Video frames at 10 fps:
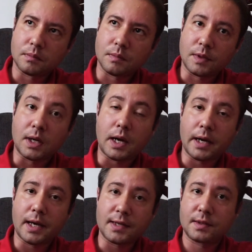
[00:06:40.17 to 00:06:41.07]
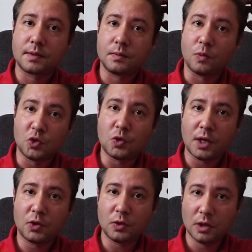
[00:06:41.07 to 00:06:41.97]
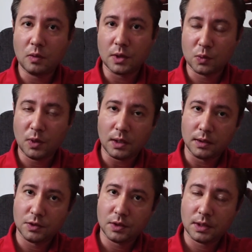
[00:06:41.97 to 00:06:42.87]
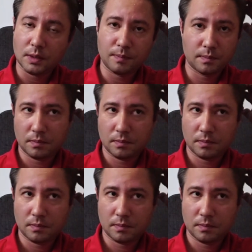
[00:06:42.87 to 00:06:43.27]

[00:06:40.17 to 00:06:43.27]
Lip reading: then I asked, would you like to go as well? And she said,